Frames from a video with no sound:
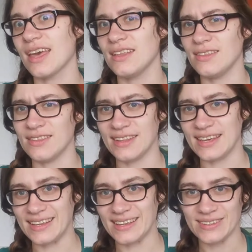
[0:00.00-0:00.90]
in
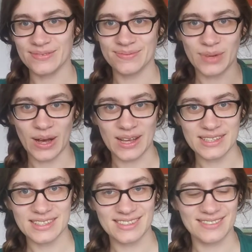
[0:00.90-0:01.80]
the
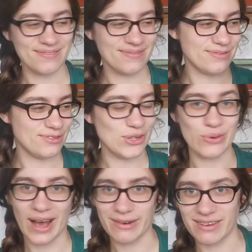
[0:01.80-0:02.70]
past
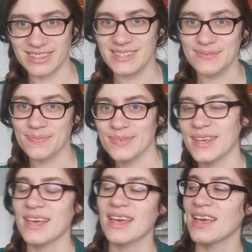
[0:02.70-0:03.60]
few howevers,
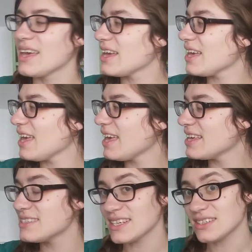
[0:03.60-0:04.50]

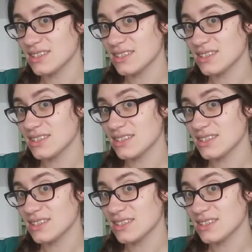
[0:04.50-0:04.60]
is a